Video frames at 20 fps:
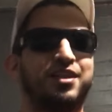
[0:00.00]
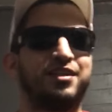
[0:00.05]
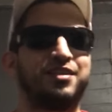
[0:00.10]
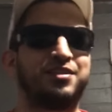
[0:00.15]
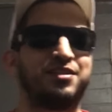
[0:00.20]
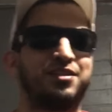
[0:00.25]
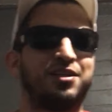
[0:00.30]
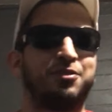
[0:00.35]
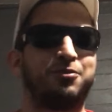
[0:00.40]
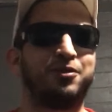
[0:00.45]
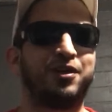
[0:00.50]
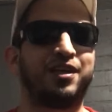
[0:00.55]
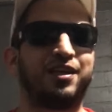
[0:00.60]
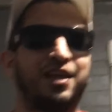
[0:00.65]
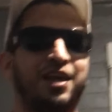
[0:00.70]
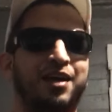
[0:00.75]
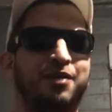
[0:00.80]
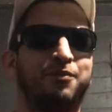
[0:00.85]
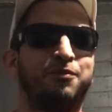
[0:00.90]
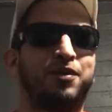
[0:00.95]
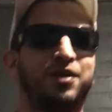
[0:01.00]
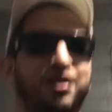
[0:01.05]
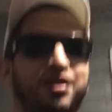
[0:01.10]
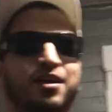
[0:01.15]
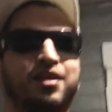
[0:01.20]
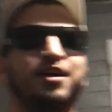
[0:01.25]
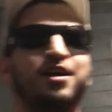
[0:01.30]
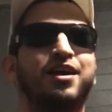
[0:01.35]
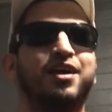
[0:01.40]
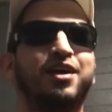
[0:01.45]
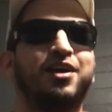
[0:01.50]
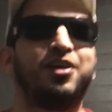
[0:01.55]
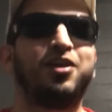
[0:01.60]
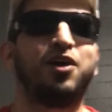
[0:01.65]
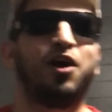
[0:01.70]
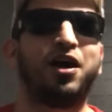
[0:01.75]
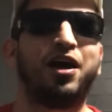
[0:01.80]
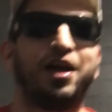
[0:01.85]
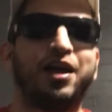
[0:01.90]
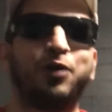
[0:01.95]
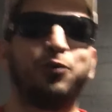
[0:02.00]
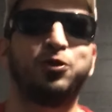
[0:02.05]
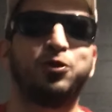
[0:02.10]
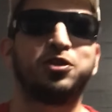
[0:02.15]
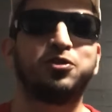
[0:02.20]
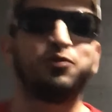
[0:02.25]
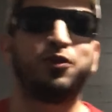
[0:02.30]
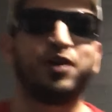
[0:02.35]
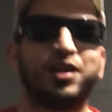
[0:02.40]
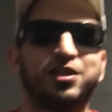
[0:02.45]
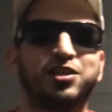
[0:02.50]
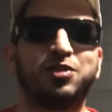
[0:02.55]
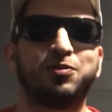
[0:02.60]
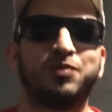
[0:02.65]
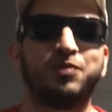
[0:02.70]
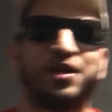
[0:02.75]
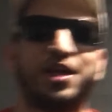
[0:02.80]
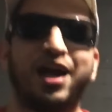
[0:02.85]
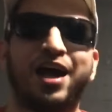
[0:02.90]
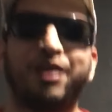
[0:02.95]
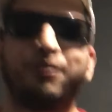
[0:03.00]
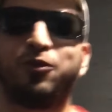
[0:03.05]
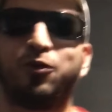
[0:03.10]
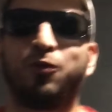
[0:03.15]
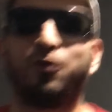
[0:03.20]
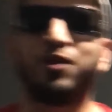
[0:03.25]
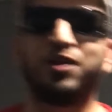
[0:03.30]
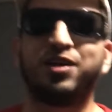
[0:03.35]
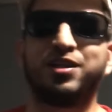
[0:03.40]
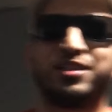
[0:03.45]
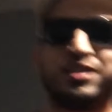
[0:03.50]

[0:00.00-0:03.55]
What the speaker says: and stuff like that. But, you know, it was funny to me afterwards,